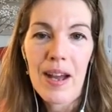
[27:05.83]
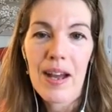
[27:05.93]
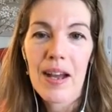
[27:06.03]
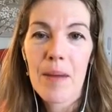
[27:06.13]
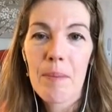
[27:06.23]

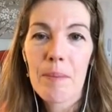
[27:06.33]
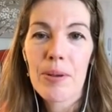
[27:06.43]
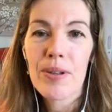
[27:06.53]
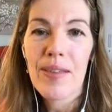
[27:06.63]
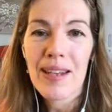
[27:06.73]

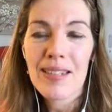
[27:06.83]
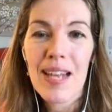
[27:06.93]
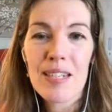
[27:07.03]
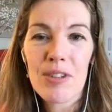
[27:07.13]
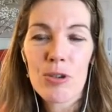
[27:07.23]
But
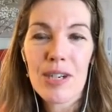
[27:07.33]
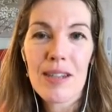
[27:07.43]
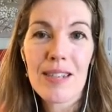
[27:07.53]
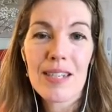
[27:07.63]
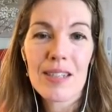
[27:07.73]
thanks for joining
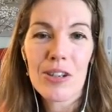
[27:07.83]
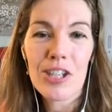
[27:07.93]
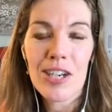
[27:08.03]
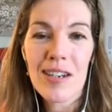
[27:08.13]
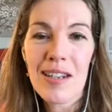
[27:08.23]
in the
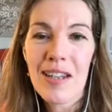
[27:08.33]
discussion.